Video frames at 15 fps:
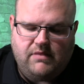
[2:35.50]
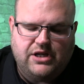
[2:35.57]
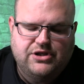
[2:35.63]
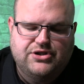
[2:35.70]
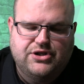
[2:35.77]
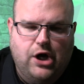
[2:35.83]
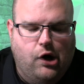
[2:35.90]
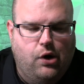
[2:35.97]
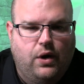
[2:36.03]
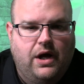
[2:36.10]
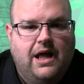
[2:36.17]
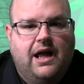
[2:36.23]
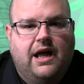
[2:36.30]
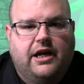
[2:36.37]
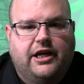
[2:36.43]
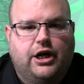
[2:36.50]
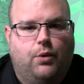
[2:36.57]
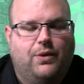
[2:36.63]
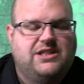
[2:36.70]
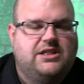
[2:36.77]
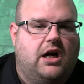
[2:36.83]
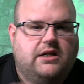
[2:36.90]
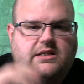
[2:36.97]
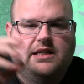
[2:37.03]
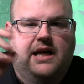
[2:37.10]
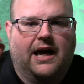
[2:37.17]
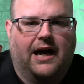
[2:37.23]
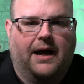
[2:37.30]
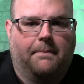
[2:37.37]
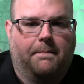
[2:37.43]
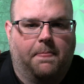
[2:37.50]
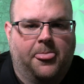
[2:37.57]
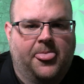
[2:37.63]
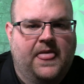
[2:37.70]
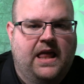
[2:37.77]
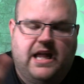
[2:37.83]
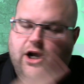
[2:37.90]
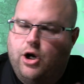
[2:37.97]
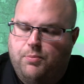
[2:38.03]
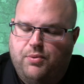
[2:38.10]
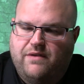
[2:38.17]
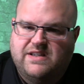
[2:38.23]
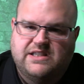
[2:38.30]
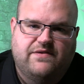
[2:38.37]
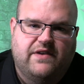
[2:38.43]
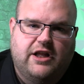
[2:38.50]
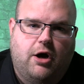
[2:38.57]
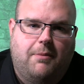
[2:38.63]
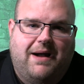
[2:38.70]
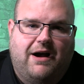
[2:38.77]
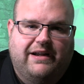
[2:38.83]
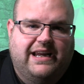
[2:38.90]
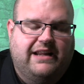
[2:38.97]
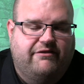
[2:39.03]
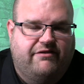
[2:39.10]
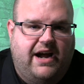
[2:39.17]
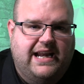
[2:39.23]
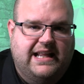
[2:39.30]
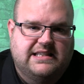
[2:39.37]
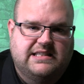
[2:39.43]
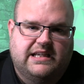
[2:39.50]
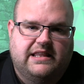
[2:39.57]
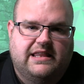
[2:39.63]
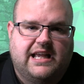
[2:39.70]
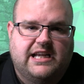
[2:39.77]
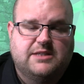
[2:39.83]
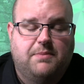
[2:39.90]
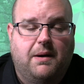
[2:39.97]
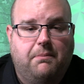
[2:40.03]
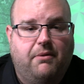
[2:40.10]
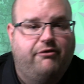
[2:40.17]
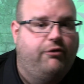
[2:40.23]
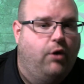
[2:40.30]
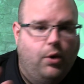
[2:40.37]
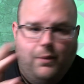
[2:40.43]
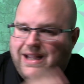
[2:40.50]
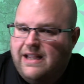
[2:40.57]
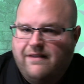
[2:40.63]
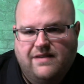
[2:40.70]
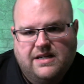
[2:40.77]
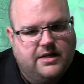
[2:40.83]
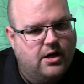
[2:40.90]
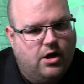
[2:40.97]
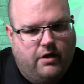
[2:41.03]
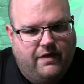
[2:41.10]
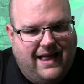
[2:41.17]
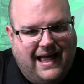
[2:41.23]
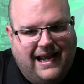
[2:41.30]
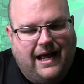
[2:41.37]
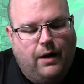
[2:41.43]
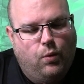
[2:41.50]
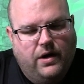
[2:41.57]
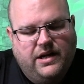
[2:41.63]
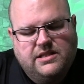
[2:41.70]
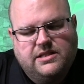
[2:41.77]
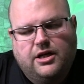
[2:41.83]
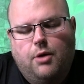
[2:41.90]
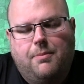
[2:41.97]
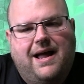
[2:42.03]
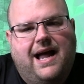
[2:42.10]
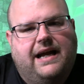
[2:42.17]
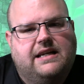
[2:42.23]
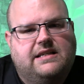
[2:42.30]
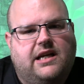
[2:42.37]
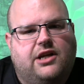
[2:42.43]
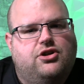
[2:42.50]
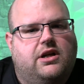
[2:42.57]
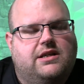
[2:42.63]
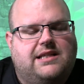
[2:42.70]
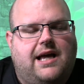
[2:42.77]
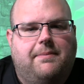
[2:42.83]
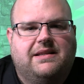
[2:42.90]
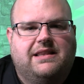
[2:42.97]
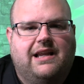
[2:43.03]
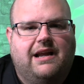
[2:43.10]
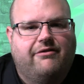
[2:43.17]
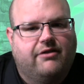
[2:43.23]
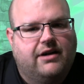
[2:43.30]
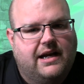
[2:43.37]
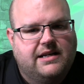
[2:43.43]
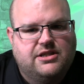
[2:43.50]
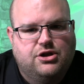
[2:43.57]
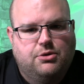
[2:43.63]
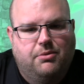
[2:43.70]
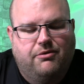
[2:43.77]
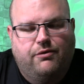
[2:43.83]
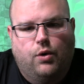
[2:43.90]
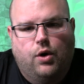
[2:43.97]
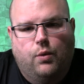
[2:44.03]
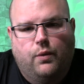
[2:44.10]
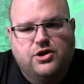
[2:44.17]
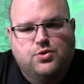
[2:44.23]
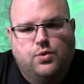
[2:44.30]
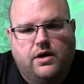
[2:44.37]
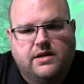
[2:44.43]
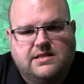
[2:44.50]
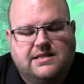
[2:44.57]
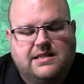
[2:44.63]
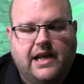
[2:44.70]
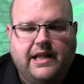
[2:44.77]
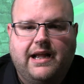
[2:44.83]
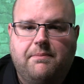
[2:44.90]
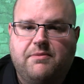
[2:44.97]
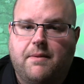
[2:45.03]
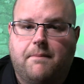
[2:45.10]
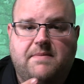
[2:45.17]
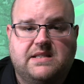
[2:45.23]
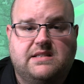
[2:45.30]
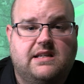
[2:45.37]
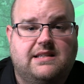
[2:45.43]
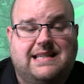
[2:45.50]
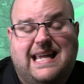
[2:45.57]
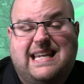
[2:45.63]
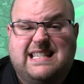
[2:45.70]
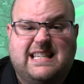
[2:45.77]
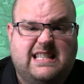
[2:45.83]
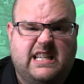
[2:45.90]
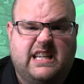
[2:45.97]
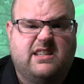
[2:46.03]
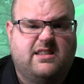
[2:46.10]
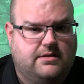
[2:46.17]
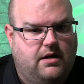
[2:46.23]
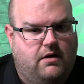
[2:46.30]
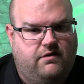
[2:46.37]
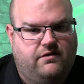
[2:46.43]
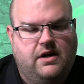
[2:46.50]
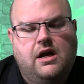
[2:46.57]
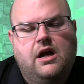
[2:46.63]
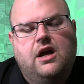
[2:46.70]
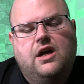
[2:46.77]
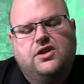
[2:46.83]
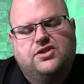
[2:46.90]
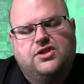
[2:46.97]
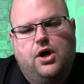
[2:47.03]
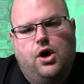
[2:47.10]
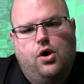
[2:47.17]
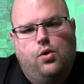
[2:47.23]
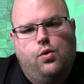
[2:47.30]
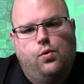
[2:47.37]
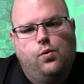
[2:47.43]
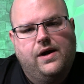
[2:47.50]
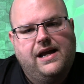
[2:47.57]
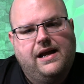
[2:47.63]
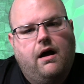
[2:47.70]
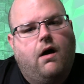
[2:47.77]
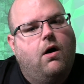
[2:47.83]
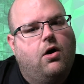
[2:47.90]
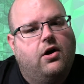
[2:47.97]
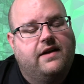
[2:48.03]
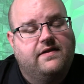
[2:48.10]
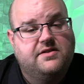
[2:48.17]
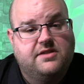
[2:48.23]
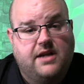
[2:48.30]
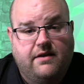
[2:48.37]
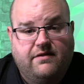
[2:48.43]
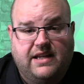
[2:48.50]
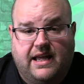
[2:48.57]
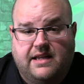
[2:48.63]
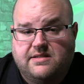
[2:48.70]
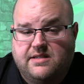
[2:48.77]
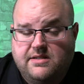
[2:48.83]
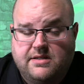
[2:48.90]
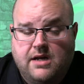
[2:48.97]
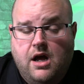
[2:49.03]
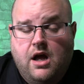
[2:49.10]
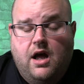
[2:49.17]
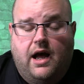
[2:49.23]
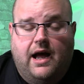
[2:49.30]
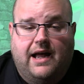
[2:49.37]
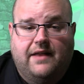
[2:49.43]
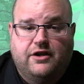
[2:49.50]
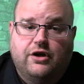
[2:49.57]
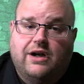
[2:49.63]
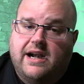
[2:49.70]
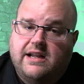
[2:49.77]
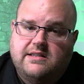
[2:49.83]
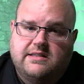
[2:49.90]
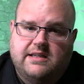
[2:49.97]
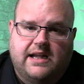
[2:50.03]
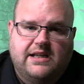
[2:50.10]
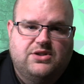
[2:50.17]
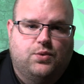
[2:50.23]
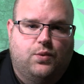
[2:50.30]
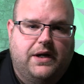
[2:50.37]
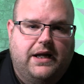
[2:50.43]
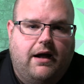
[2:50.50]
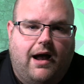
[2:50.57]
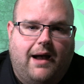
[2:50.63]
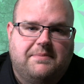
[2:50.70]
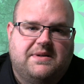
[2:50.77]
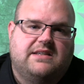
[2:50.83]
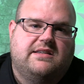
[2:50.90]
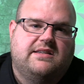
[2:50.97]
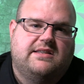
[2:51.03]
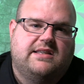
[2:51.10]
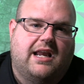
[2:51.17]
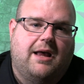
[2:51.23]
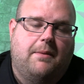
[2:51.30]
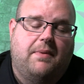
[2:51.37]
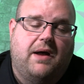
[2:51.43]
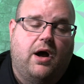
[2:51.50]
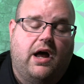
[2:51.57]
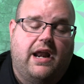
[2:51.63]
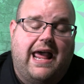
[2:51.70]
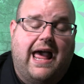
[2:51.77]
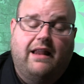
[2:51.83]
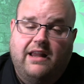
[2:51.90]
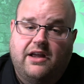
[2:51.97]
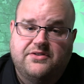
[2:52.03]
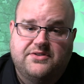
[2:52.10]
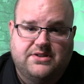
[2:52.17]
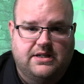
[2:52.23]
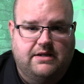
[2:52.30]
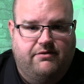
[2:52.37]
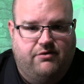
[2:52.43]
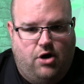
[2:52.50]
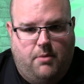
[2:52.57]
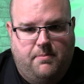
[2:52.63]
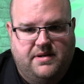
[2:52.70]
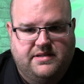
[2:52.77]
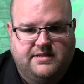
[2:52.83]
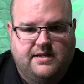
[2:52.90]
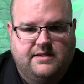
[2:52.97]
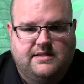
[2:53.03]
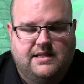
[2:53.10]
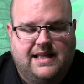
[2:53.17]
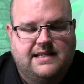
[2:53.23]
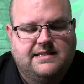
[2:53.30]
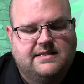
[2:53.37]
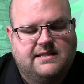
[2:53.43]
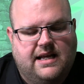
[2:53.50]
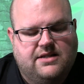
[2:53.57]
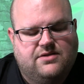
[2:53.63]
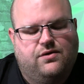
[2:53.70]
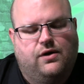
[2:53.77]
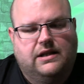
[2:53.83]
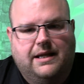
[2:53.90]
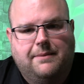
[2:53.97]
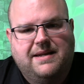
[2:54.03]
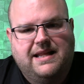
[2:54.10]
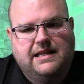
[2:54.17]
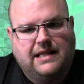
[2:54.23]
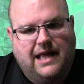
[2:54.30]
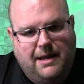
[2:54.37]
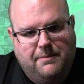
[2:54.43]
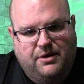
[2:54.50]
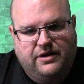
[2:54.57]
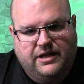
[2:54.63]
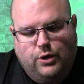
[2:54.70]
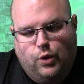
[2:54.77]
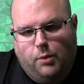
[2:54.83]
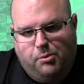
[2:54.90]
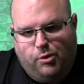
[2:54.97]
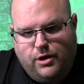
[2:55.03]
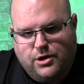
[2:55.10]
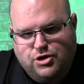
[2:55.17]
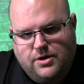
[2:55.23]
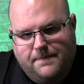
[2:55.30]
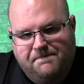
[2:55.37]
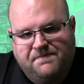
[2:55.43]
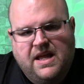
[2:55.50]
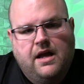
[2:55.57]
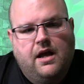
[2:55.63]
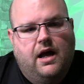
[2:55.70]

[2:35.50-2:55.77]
So, you know, we talked in our previous video about getting financing and things, but before we even did all that, I wanted to go back and touch on a topic that I forgot to do before, which was setting up the business entity itself. So we are in the state of Kansas, in the United States. We opted to set up an LLC for our business, and that stands for a limited liability corporation.